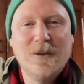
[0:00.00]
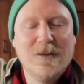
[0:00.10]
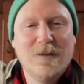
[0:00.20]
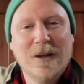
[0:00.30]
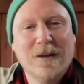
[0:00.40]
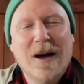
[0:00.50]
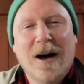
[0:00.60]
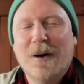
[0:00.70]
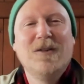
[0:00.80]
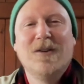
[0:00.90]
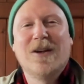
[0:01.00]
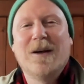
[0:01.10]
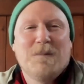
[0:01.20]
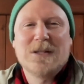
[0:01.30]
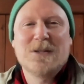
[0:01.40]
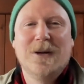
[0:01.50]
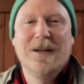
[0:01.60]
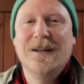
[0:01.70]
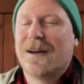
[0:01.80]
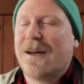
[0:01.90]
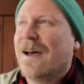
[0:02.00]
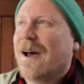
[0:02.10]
different things. I was just like, that's all I need there.